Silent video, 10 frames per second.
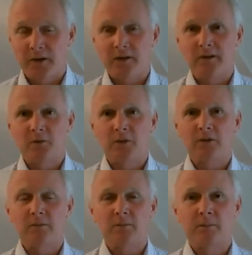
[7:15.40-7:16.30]

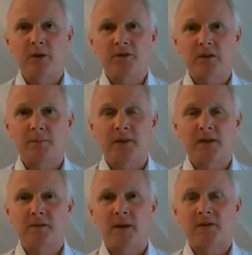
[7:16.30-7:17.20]
We'll post up
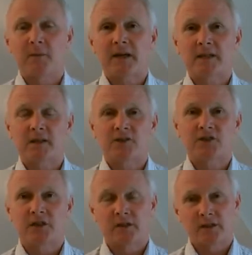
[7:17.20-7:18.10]
these mathematical
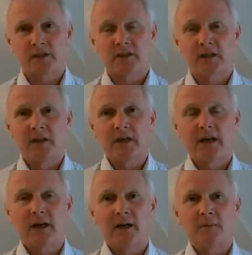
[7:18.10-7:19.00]
certainties
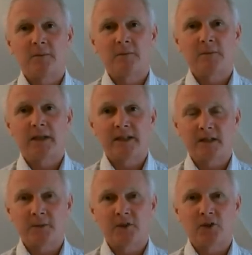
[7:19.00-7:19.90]

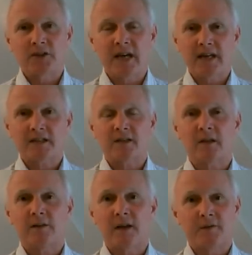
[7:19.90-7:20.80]
later. But you're taxed
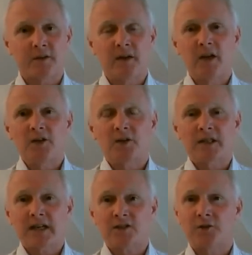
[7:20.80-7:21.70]
on everything. You're
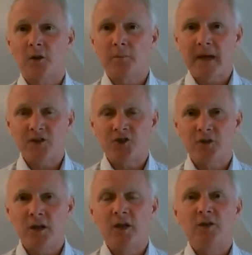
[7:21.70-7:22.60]
taxed on your pension.
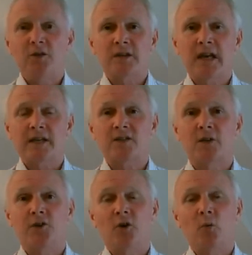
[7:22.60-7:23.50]
You're taxed
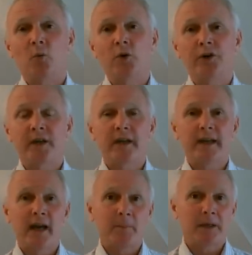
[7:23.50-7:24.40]
on your working
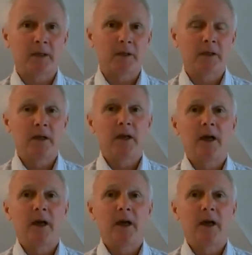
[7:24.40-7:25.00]
capital.